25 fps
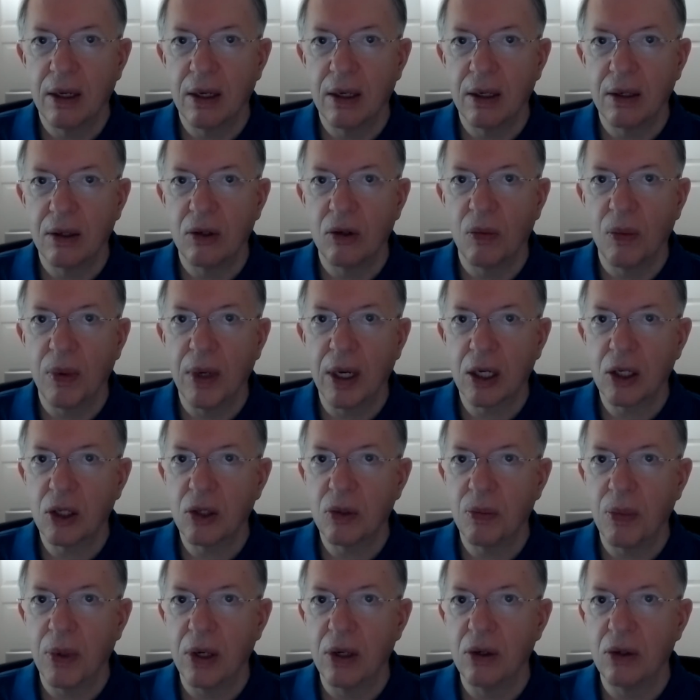You'll be
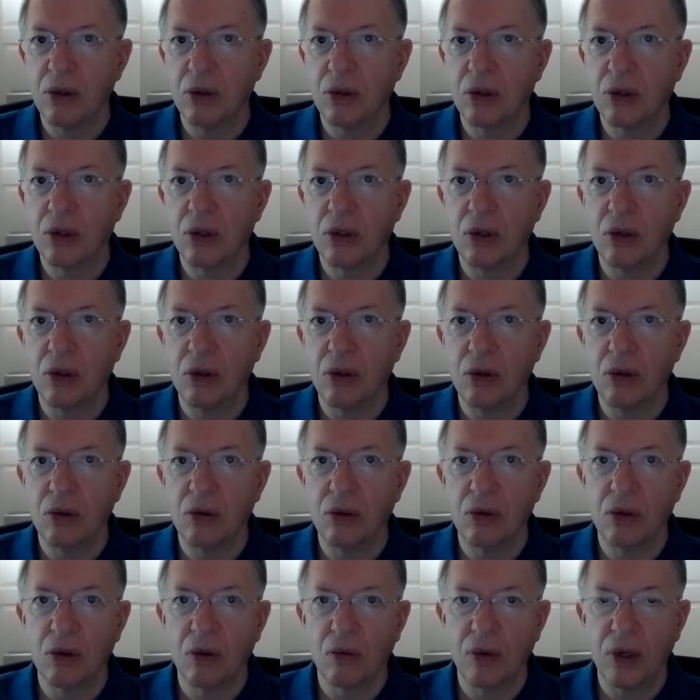exposed
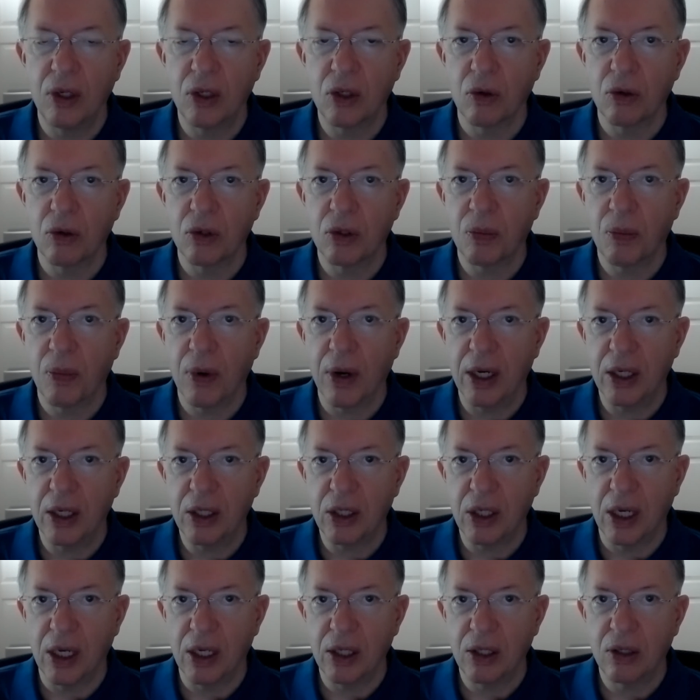to the research
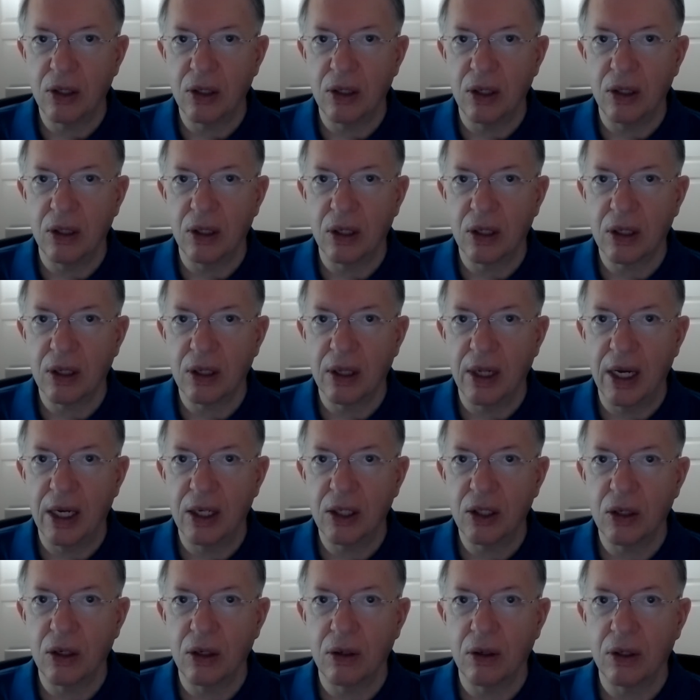process in this
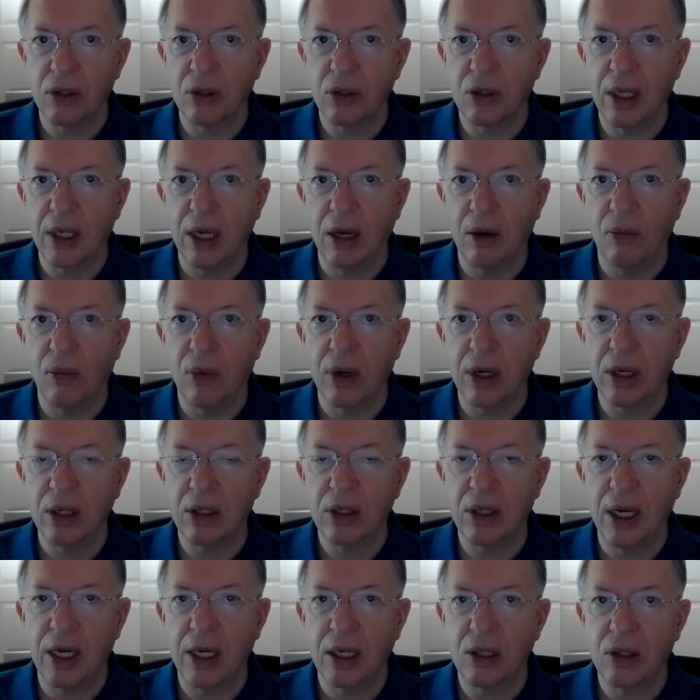class, so you'll understand what it
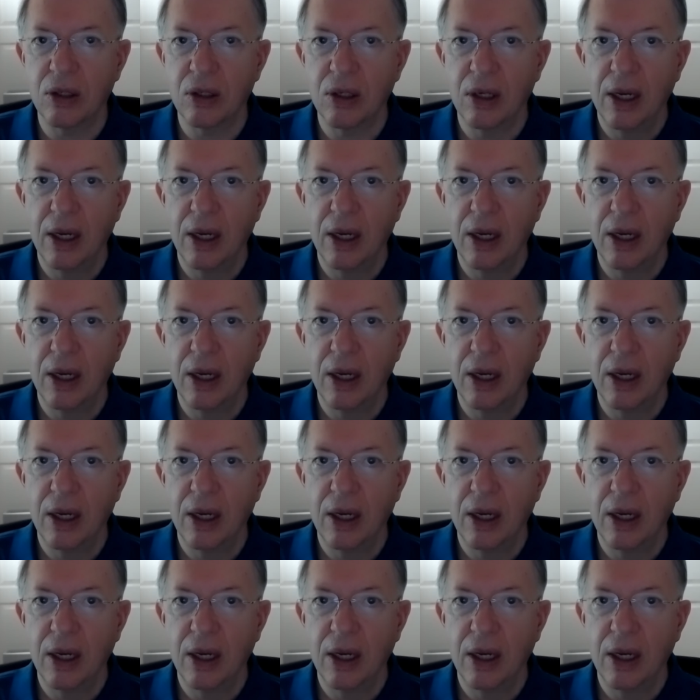takes